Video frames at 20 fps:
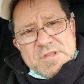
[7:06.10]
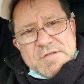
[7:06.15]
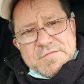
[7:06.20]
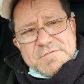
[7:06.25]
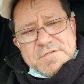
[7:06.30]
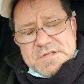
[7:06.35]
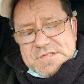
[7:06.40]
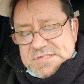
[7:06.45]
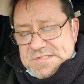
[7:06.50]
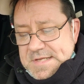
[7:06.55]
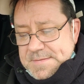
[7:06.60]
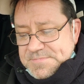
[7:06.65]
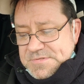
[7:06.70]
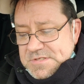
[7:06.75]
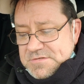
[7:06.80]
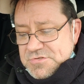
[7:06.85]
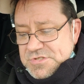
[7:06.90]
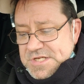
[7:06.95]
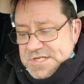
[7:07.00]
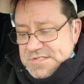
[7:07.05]
in the footsteps
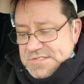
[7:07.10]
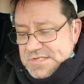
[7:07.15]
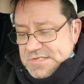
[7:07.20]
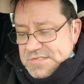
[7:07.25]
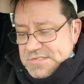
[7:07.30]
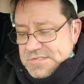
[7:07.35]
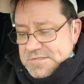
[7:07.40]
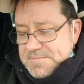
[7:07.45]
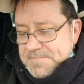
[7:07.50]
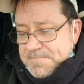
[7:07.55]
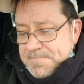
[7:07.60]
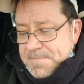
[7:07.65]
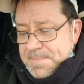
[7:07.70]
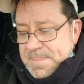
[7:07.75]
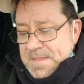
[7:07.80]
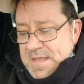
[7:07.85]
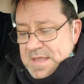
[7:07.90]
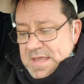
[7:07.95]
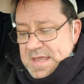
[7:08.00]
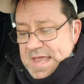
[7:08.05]
of Jesus.
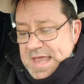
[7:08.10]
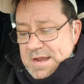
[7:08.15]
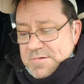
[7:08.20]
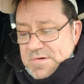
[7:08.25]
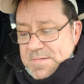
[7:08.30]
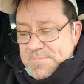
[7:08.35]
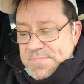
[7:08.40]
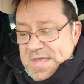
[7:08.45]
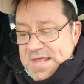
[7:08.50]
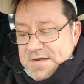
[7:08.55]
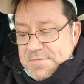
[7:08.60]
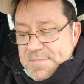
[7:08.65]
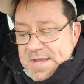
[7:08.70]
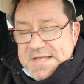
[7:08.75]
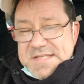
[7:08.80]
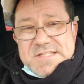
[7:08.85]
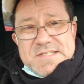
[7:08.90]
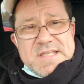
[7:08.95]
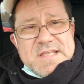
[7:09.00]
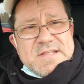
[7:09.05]
I repent of
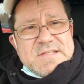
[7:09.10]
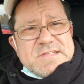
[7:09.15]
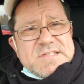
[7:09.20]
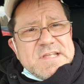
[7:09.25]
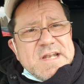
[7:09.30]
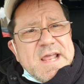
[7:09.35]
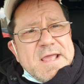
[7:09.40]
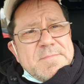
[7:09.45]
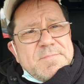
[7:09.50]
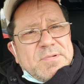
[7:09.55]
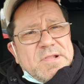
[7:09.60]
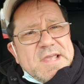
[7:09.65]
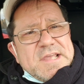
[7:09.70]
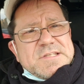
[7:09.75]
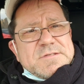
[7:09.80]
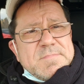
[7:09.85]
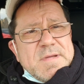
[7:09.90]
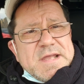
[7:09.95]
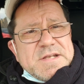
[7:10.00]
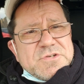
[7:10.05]
my sins and I
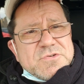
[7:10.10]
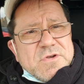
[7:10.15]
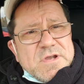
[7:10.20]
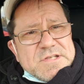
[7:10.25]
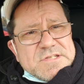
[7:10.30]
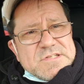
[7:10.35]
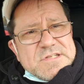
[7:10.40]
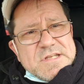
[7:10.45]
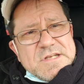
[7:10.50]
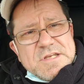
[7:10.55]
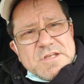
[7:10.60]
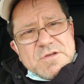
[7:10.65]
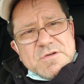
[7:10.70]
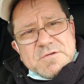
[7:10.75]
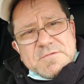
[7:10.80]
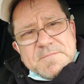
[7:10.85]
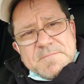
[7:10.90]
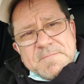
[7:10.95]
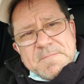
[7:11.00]
place my trust in you.